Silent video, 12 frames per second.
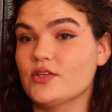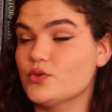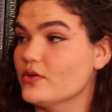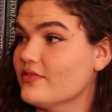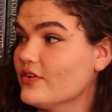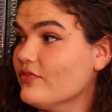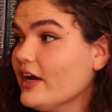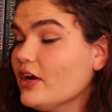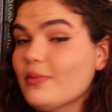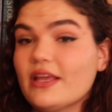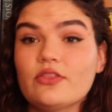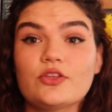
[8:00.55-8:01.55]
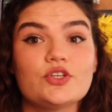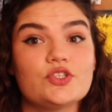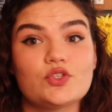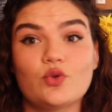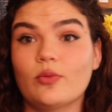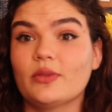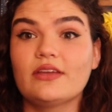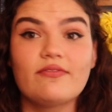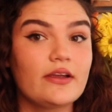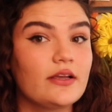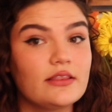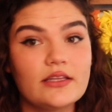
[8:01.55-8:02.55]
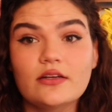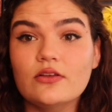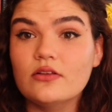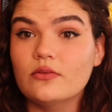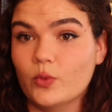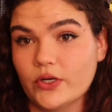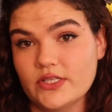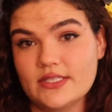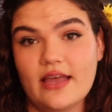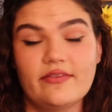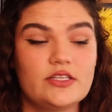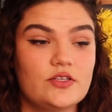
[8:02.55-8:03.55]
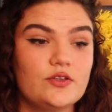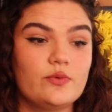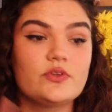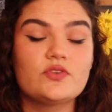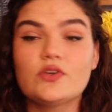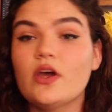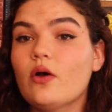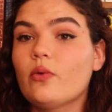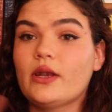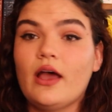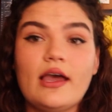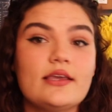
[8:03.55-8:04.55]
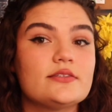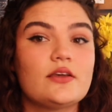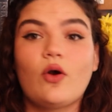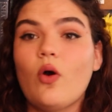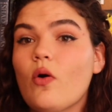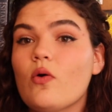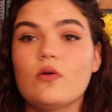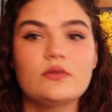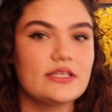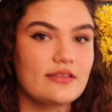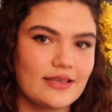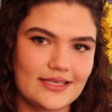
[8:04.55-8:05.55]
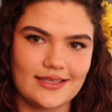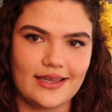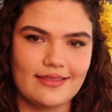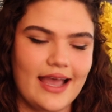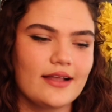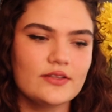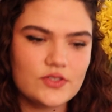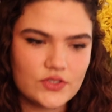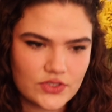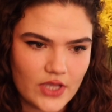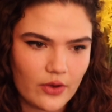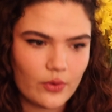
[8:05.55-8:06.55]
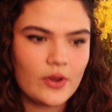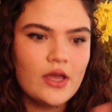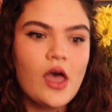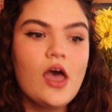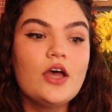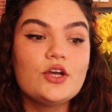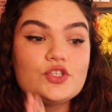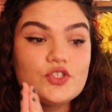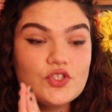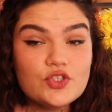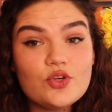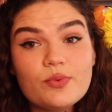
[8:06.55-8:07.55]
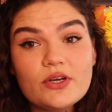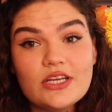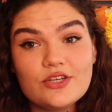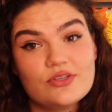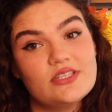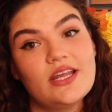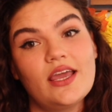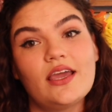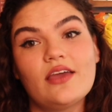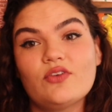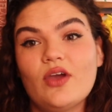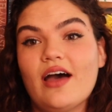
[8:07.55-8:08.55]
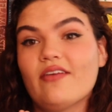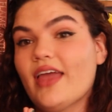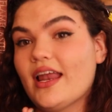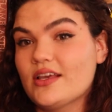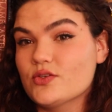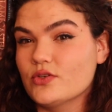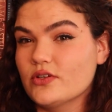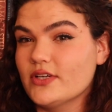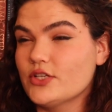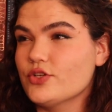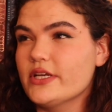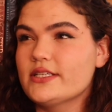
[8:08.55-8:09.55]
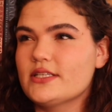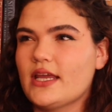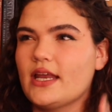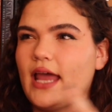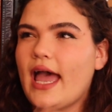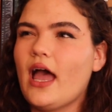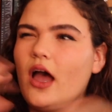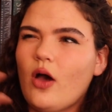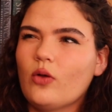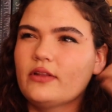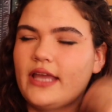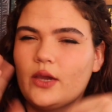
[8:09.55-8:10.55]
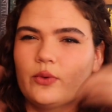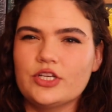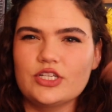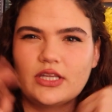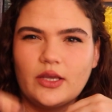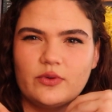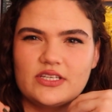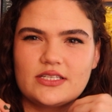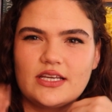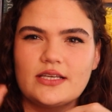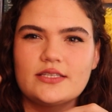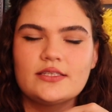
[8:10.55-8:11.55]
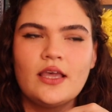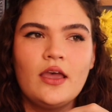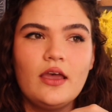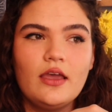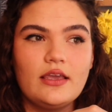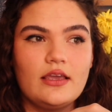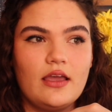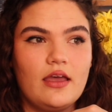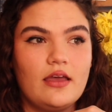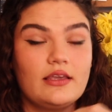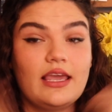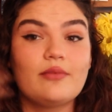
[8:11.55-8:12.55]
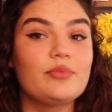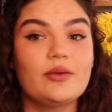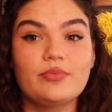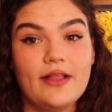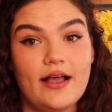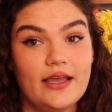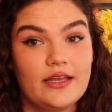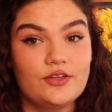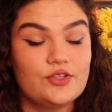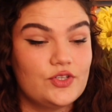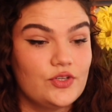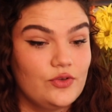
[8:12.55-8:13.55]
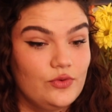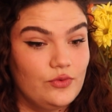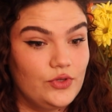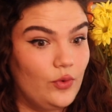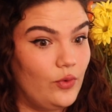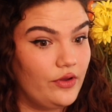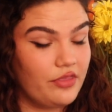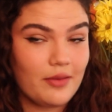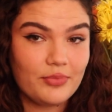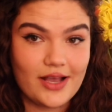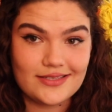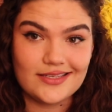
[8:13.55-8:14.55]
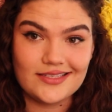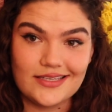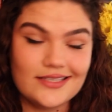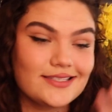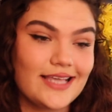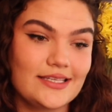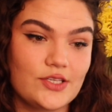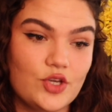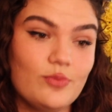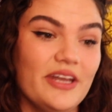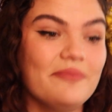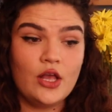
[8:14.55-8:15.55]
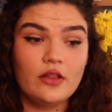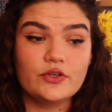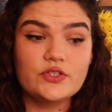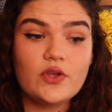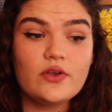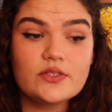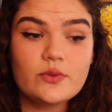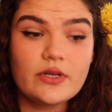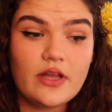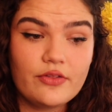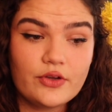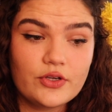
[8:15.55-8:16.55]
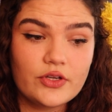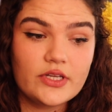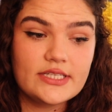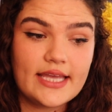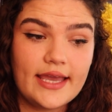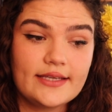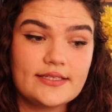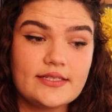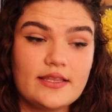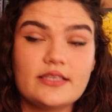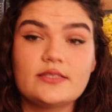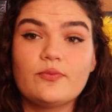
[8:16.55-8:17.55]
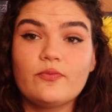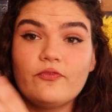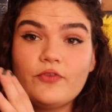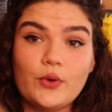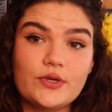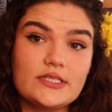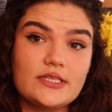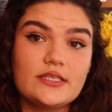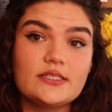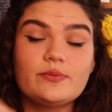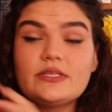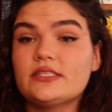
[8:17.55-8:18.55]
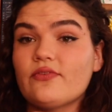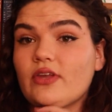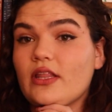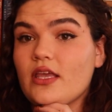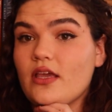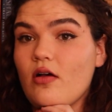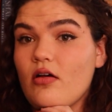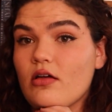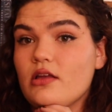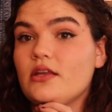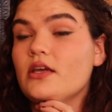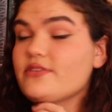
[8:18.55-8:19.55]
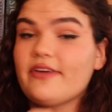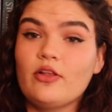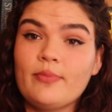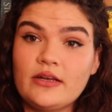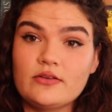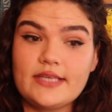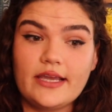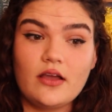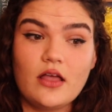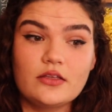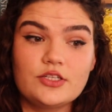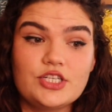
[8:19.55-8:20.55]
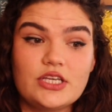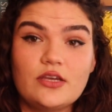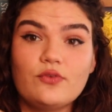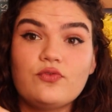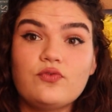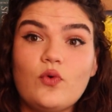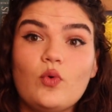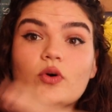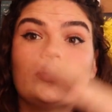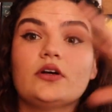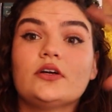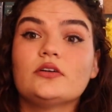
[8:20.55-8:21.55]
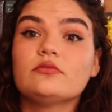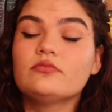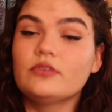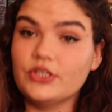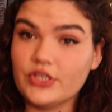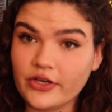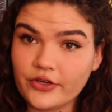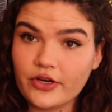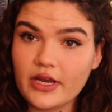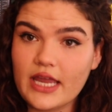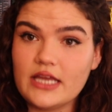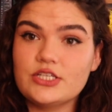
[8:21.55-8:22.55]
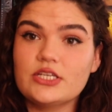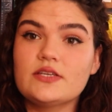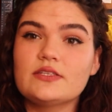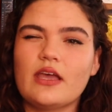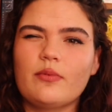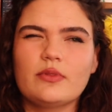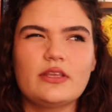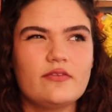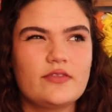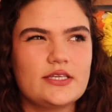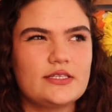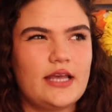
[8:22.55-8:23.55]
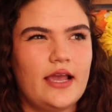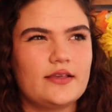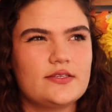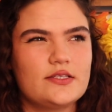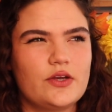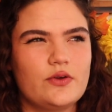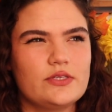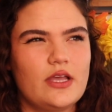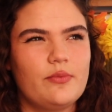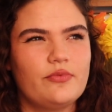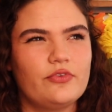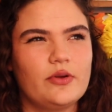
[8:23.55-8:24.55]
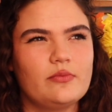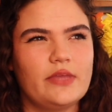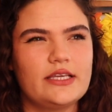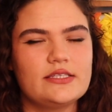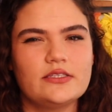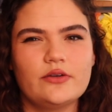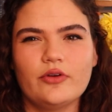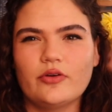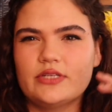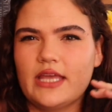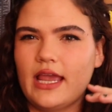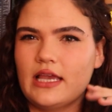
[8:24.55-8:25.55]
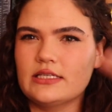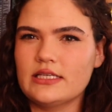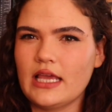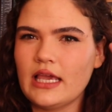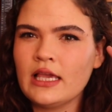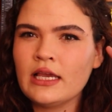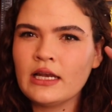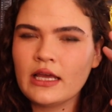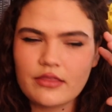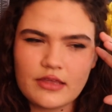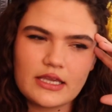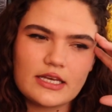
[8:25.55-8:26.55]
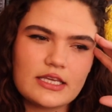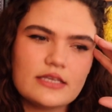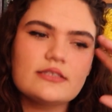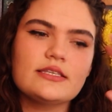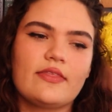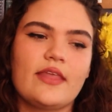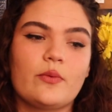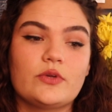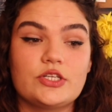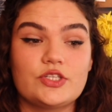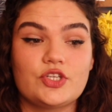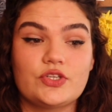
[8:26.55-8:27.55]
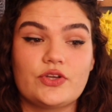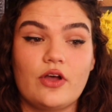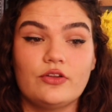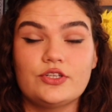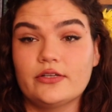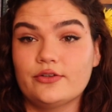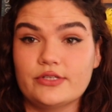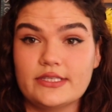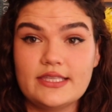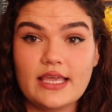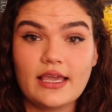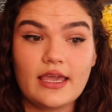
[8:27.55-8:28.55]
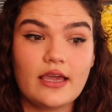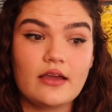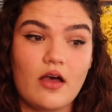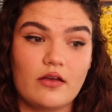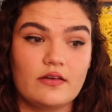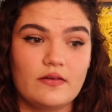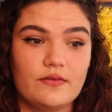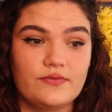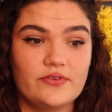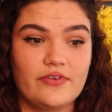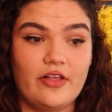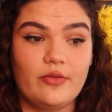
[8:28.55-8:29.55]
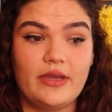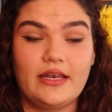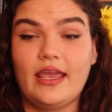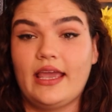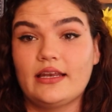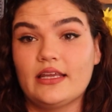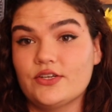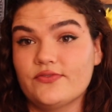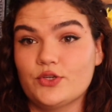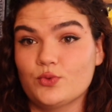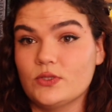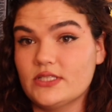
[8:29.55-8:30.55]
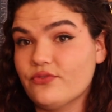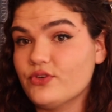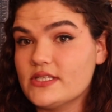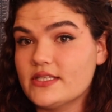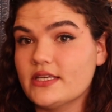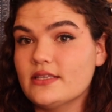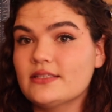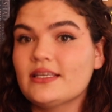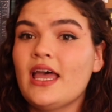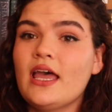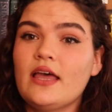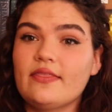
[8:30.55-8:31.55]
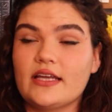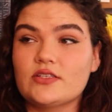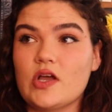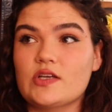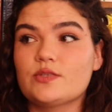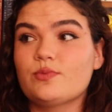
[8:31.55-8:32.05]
sort of environment, there's normally very little words having to do with snow and ice and cold and things like that. So super interesting if you have any sort of interest in how language and linguistics can be applied to your thought processes as a human. There's also another good text that focuses specifically on developmental psychology for younger ages. I believe this text goes up from like 0 to 18, I think it is, and that one is just called Children's Thinking, Cognitive Development, and Individual Differences. That talks